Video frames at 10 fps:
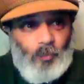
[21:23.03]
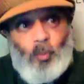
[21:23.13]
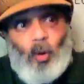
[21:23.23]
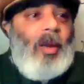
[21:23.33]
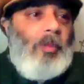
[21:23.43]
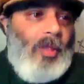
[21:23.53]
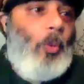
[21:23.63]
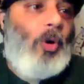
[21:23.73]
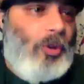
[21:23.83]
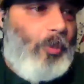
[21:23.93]
Well, maybe there
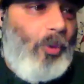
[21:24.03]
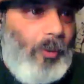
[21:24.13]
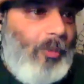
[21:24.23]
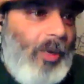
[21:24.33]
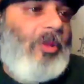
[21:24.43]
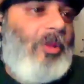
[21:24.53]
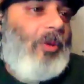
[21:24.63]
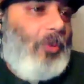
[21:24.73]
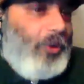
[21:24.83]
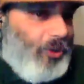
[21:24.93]
was a point, maybe there
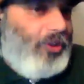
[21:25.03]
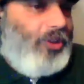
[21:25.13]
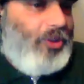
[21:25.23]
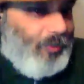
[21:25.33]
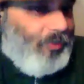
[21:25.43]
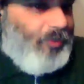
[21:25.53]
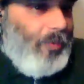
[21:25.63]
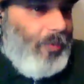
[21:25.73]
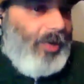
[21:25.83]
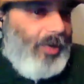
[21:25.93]
was, you know,
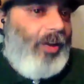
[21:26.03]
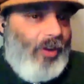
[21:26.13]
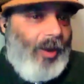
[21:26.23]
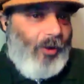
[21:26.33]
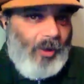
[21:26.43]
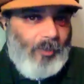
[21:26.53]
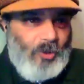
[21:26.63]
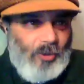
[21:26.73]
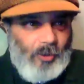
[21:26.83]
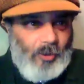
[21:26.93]
many other
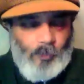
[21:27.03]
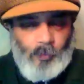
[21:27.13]
outcomes to it.